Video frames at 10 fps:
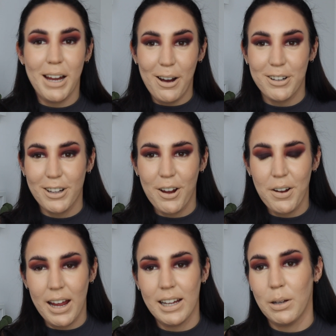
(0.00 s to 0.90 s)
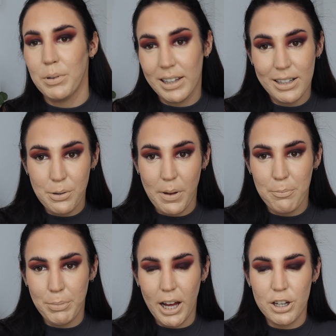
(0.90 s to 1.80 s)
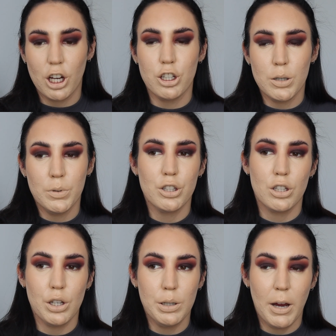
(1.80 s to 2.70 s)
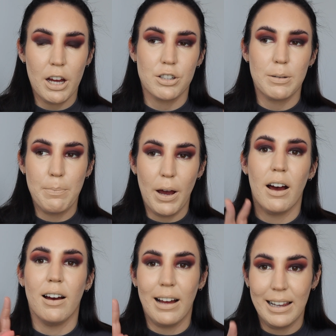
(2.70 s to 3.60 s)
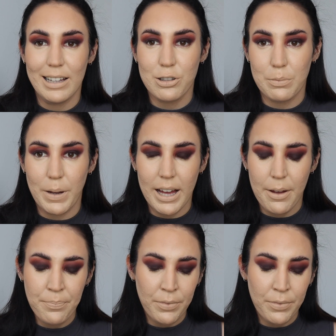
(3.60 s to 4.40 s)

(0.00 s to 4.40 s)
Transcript: now going to go in with a little bit of blush. I don't want too much, but a little bit.